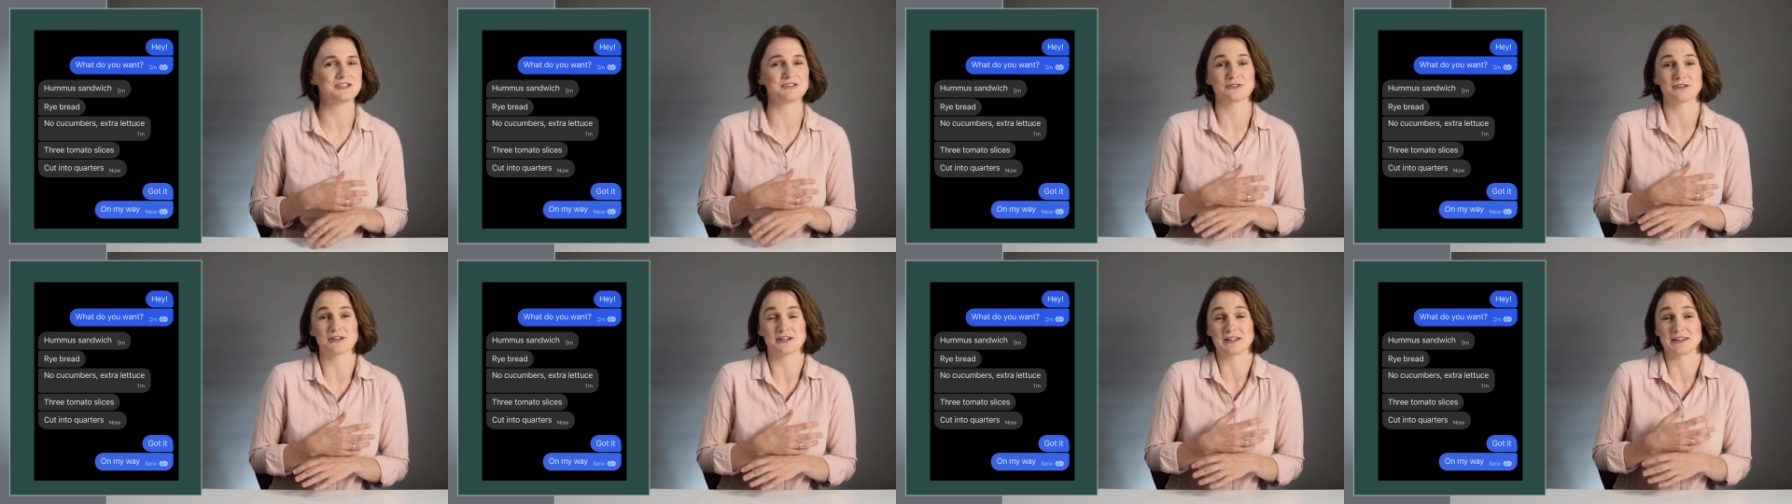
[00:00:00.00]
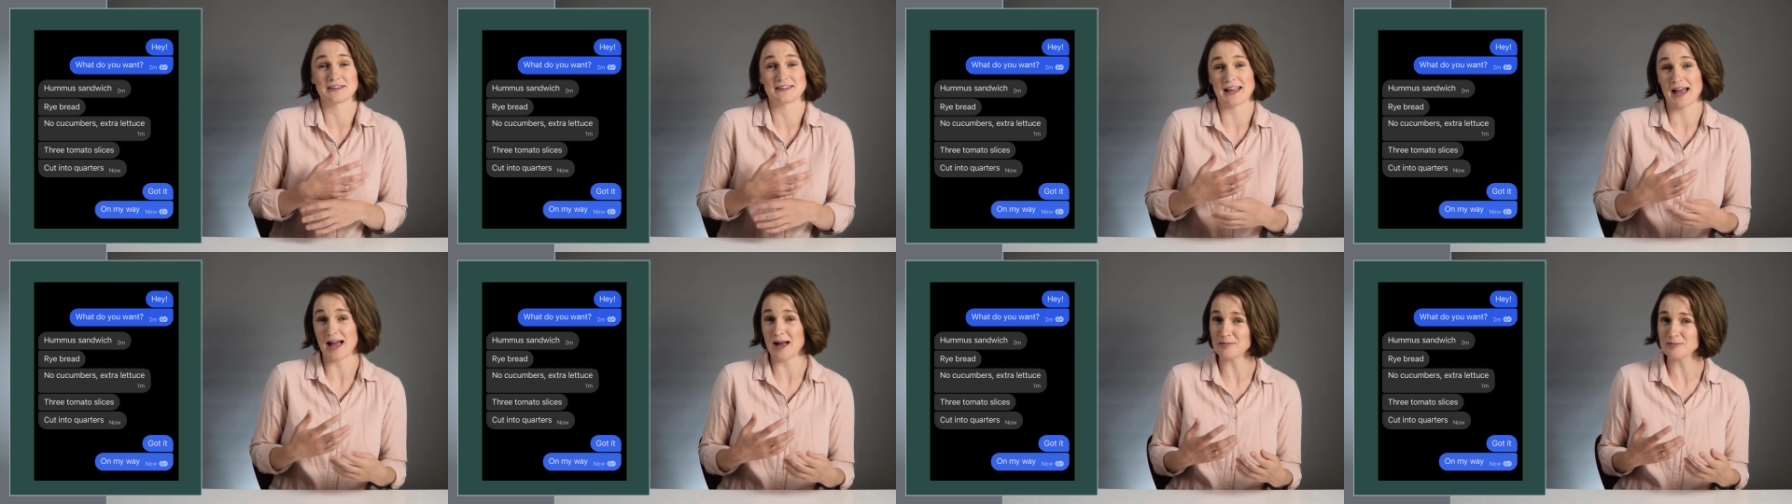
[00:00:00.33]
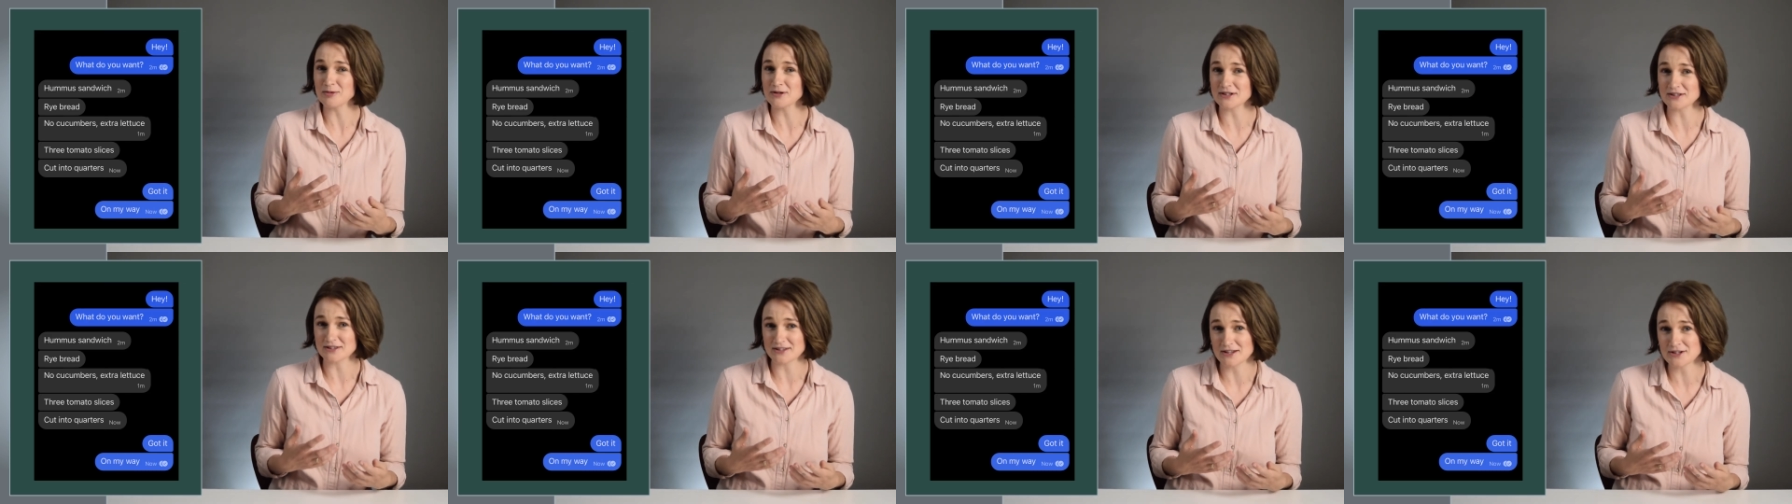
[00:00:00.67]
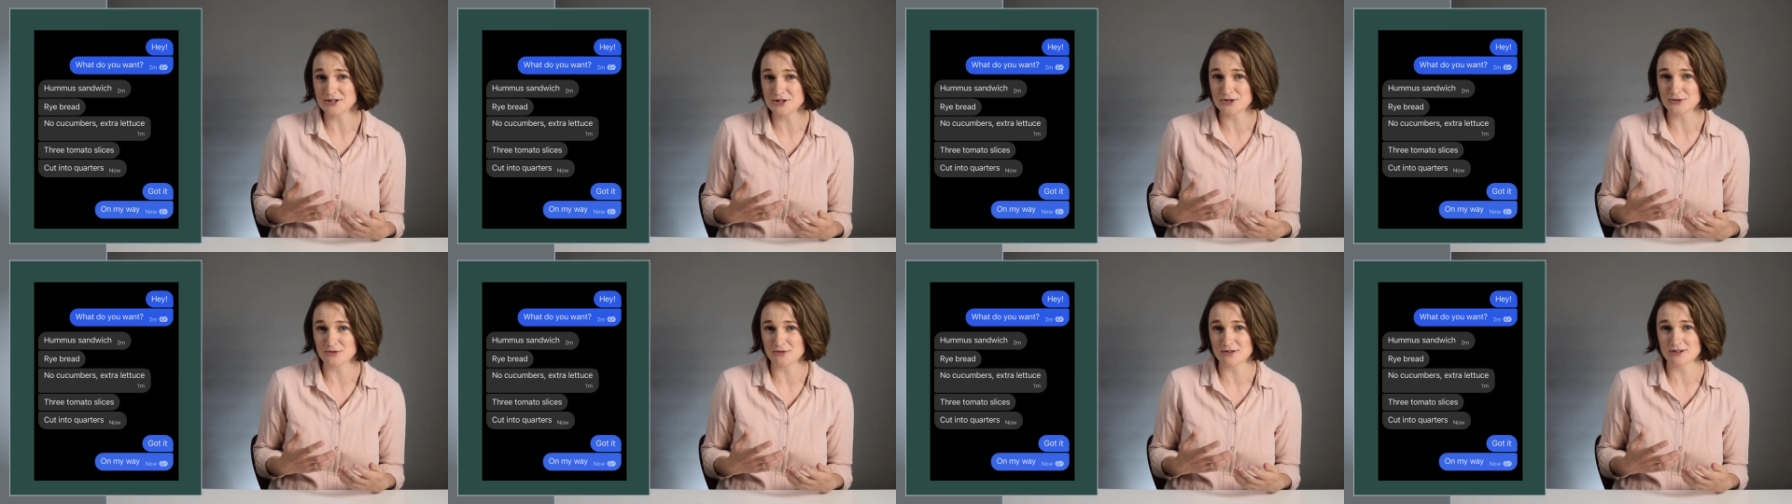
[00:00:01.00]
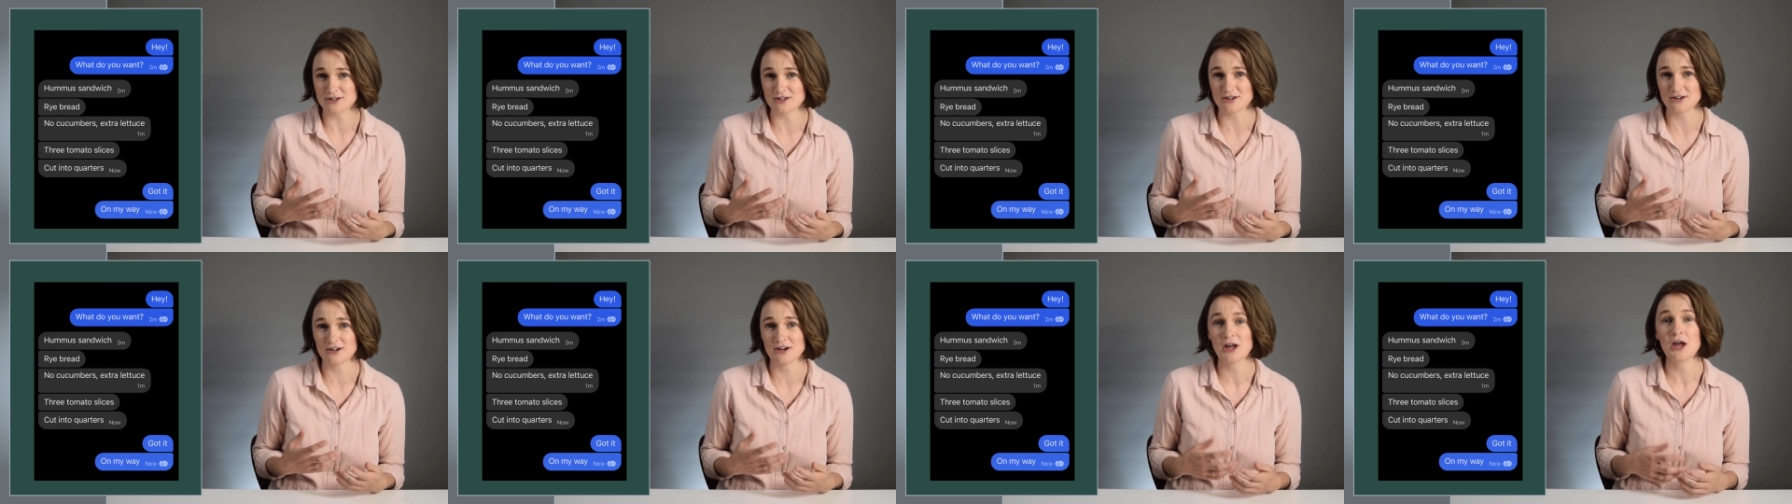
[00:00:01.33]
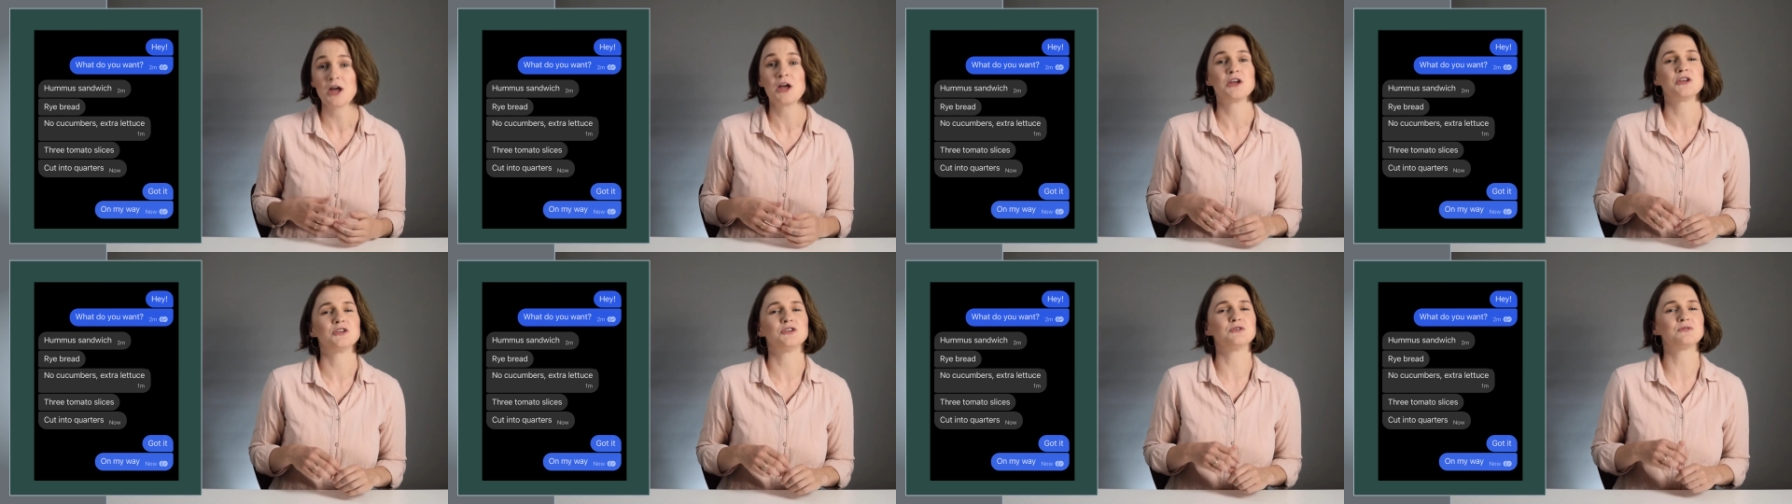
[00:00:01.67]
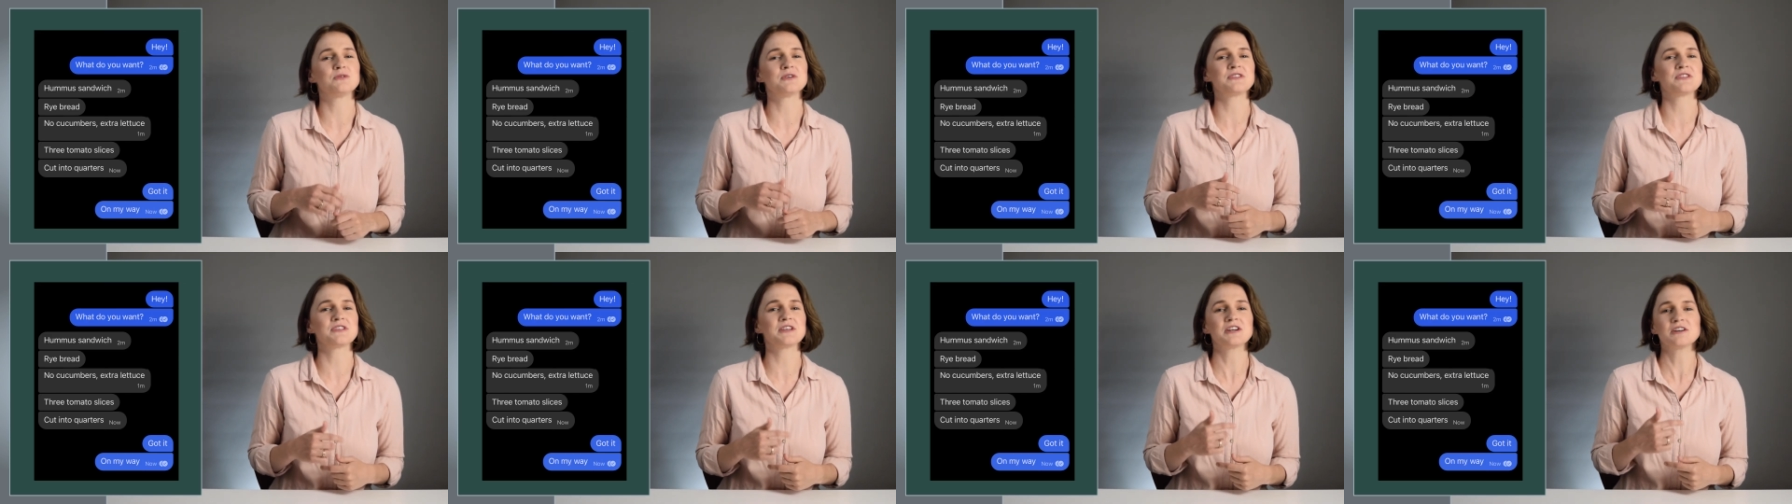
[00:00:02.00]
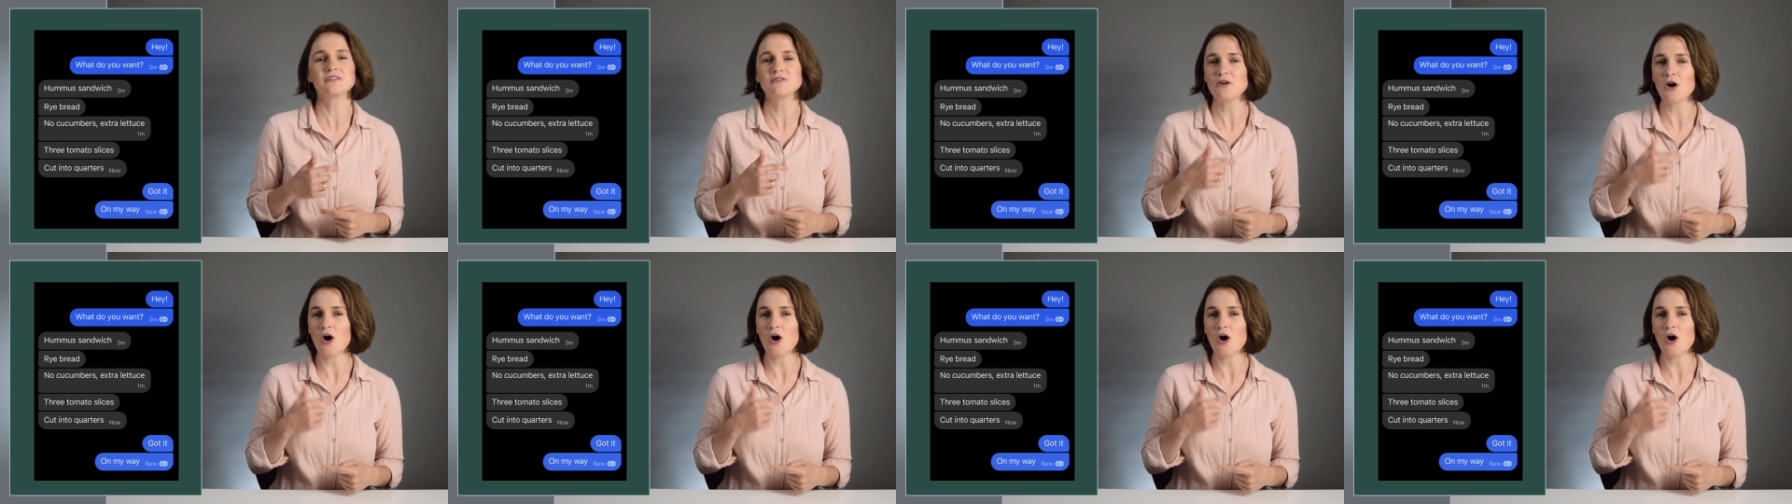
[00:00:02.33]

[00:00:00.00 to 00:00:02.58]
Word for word: your elaborate lunch order, you can think of